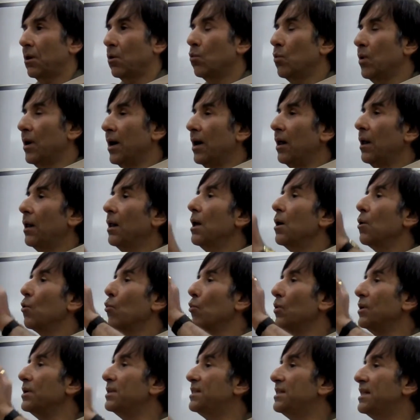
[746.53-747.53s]
will
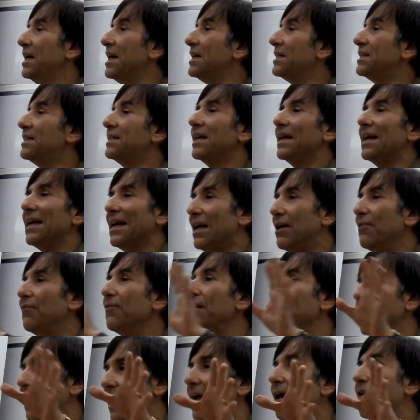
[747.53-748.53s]
resist
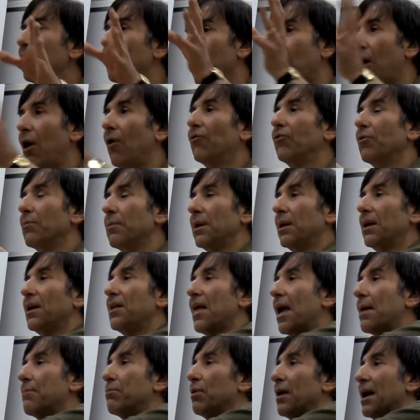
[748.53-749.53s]
even if ultimately
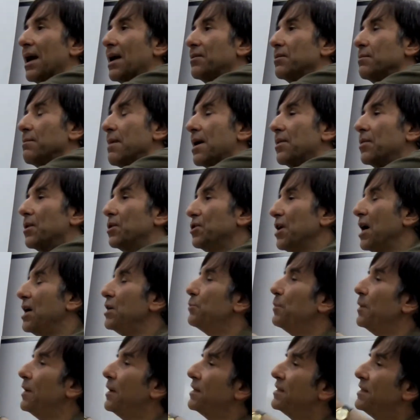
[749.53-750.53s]
they plan to make the change
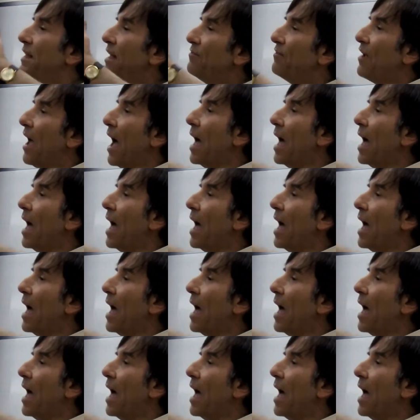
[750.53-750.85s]
because they've